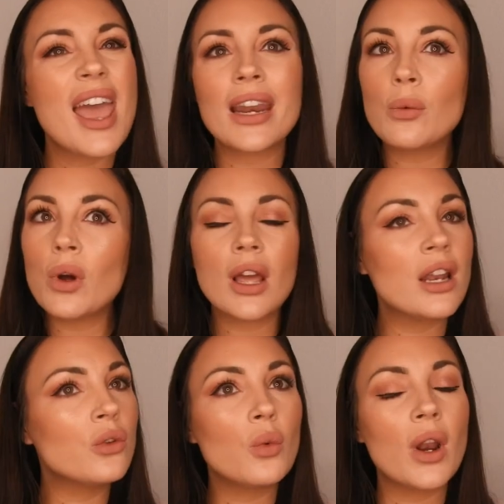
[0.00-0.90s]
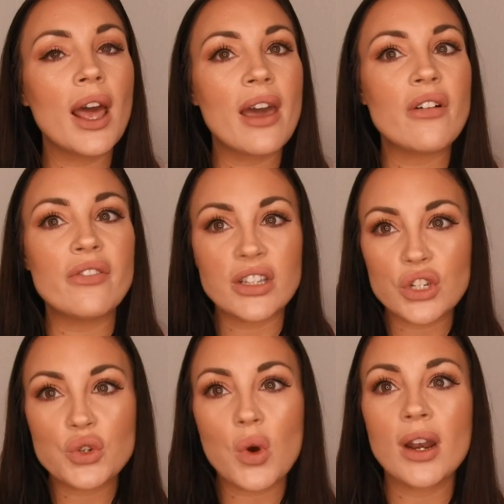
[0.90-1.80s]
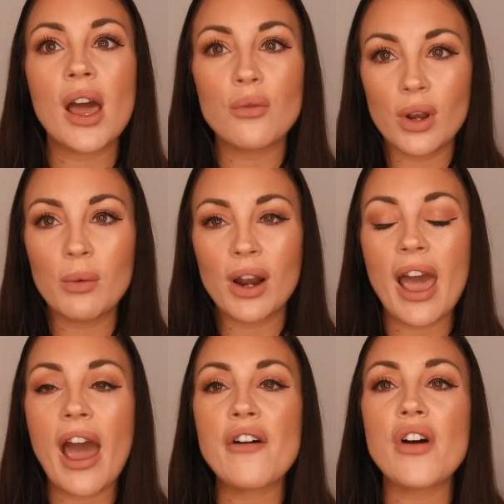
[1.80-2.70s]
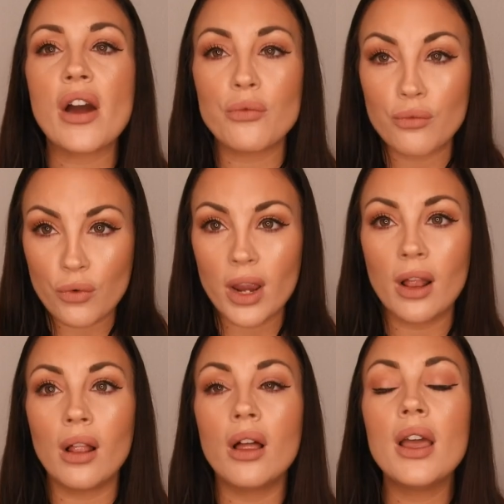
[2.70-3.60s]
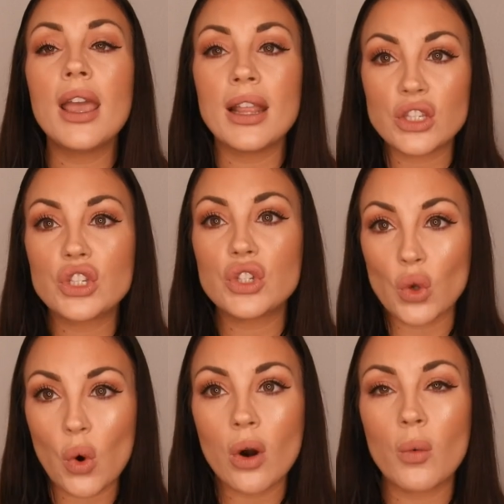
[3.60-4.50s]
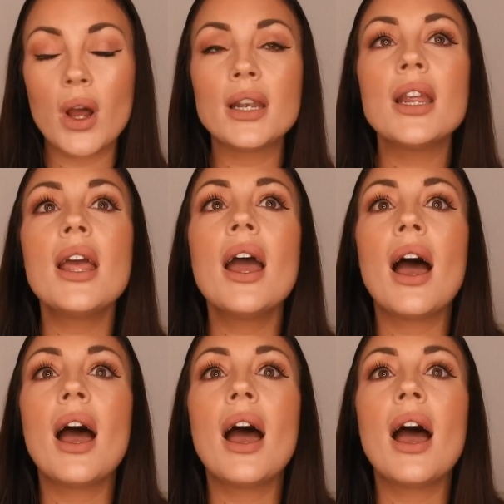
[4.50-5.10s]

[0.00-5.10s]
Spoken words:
And I don't want to have a vintage one. I really want to have a real in-store one.